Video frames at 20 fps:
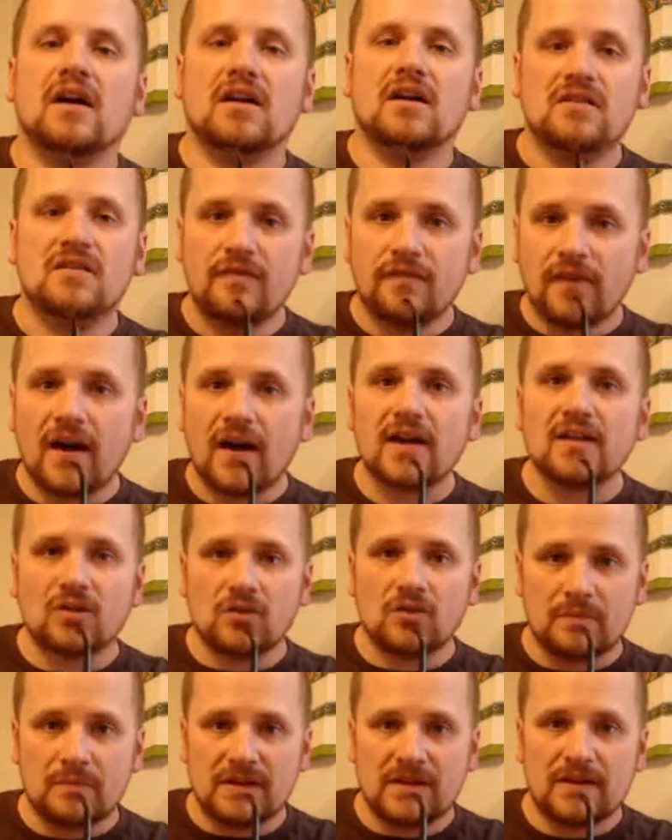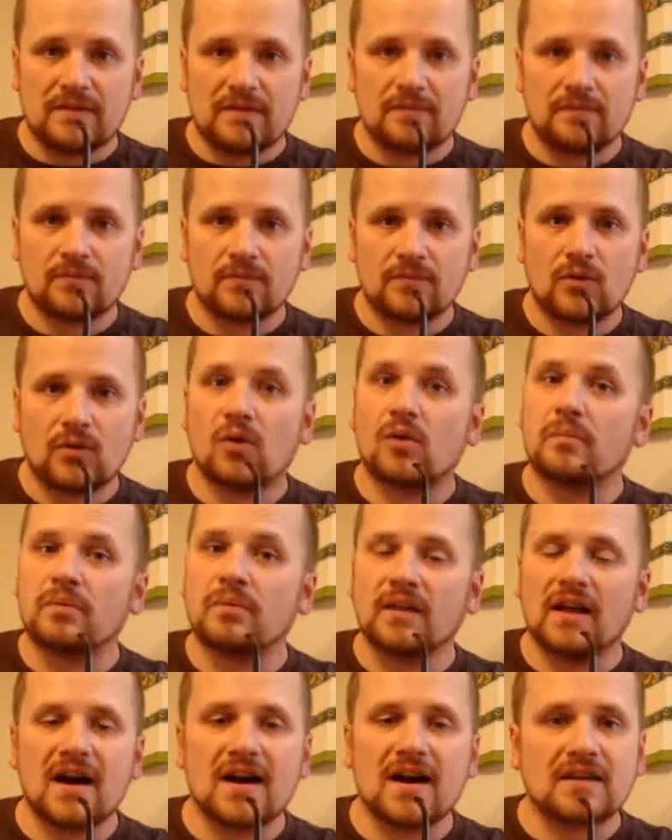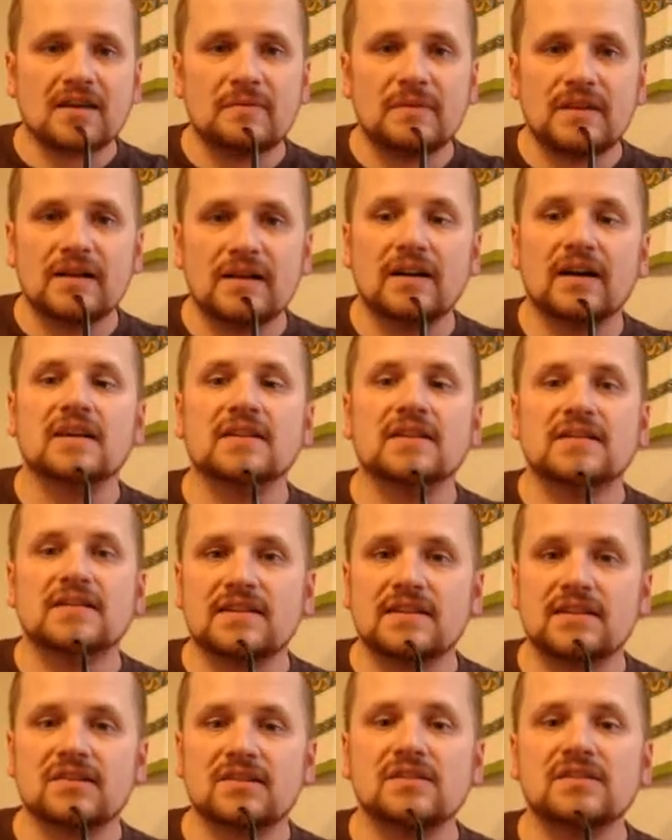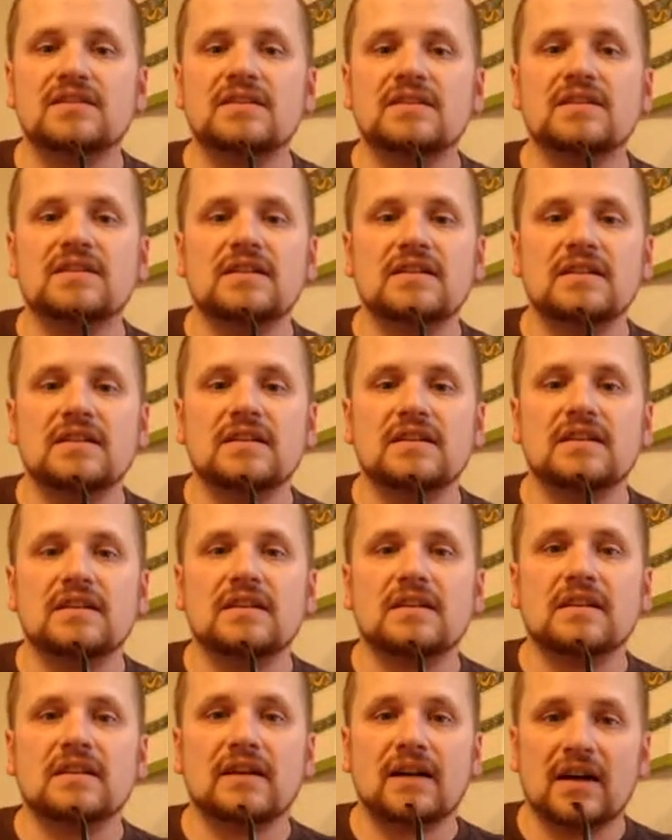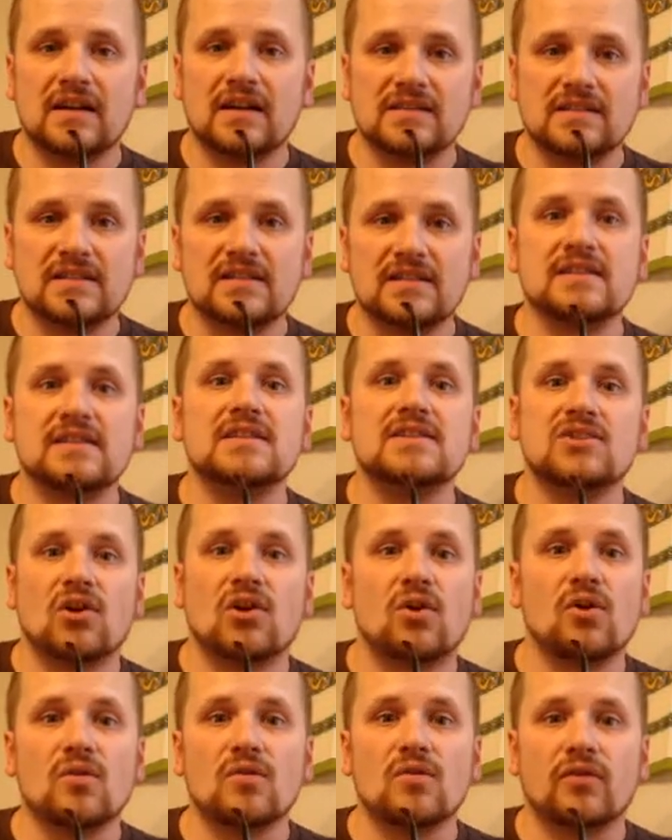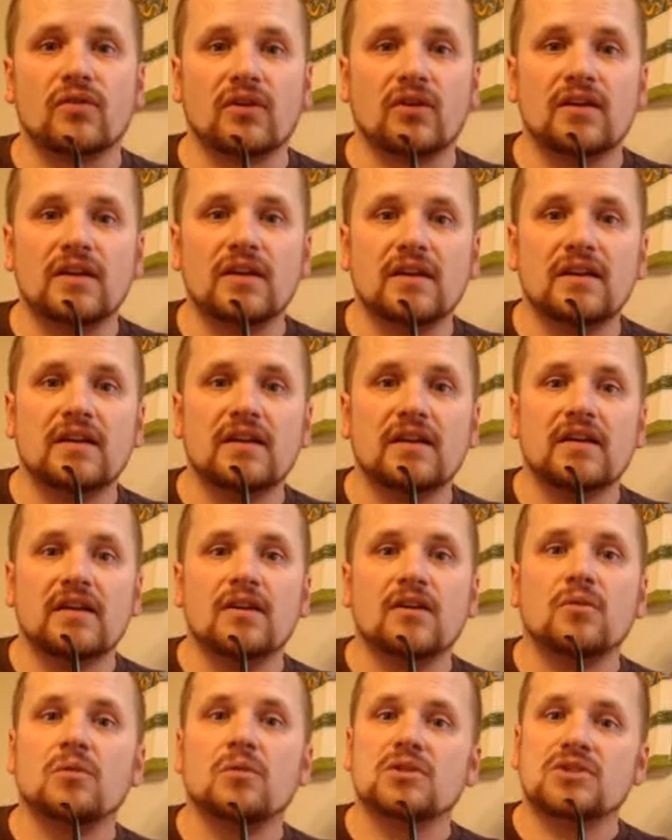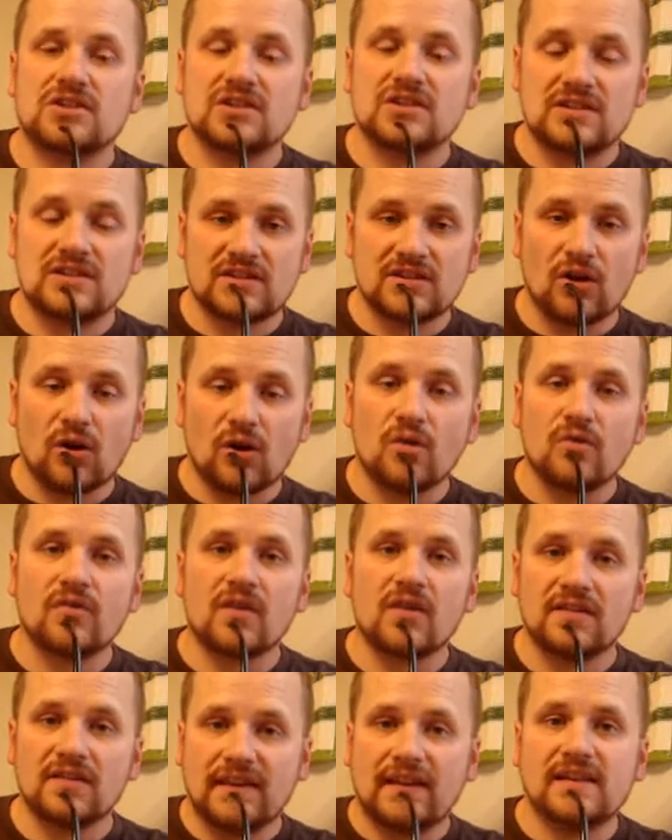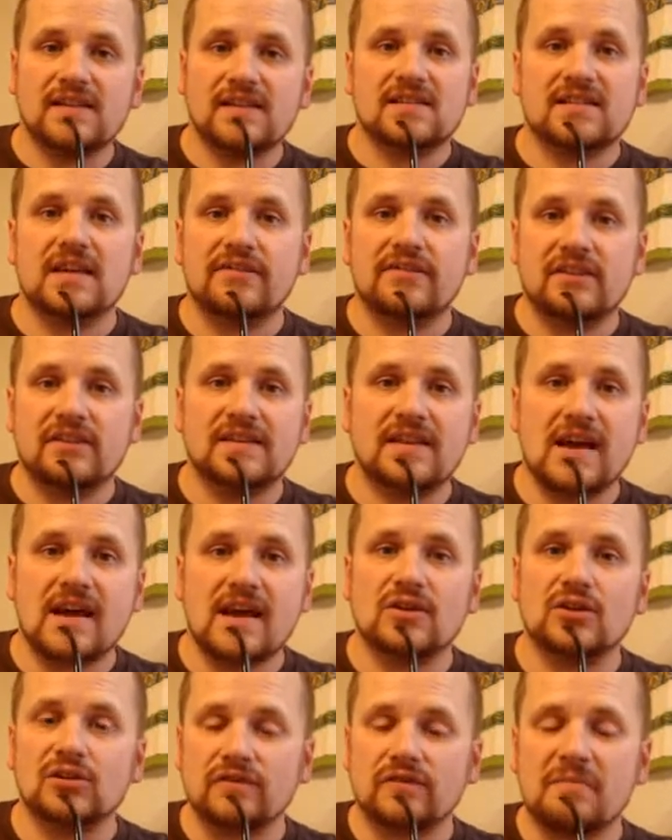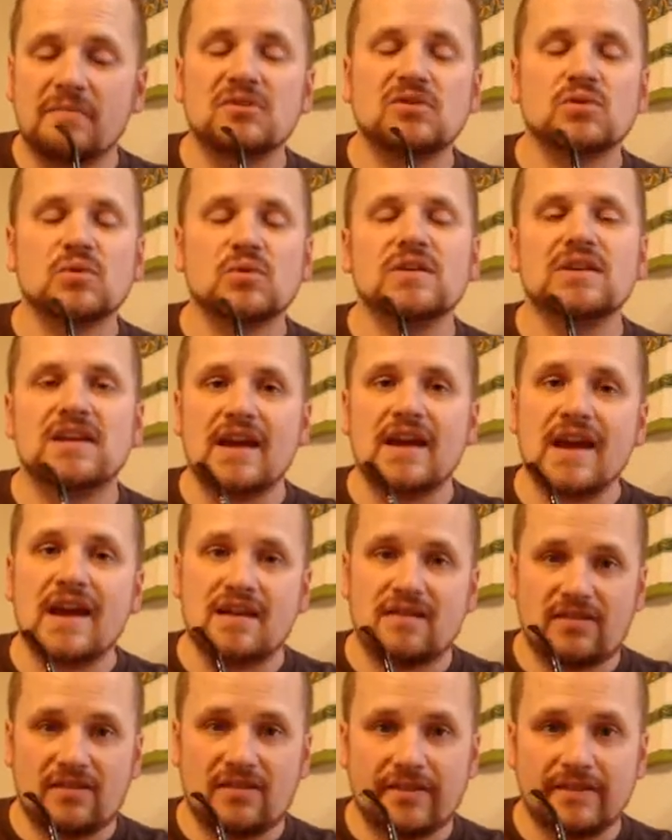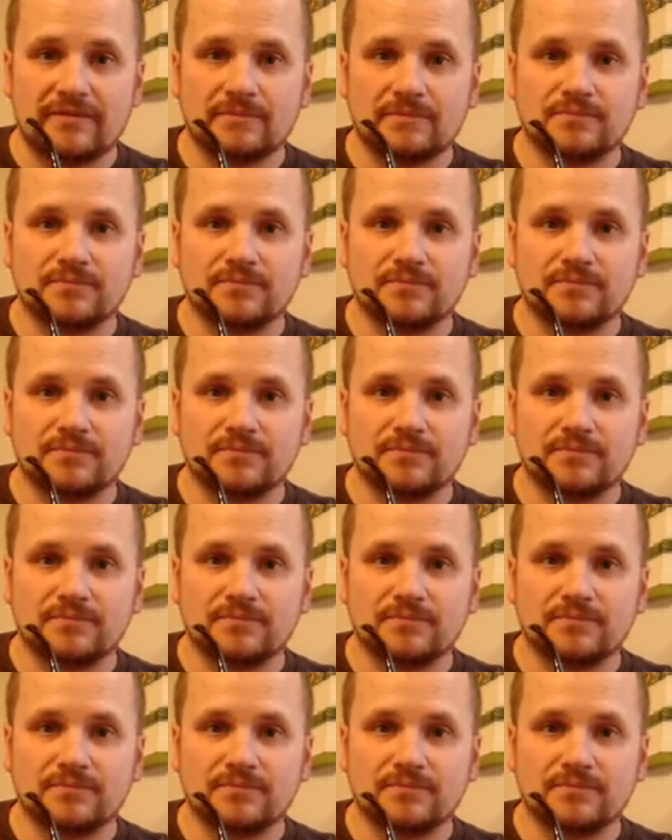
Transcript: unfollow me or block me until the contest is over, which it's over on Thanksgiving Day, November 28th.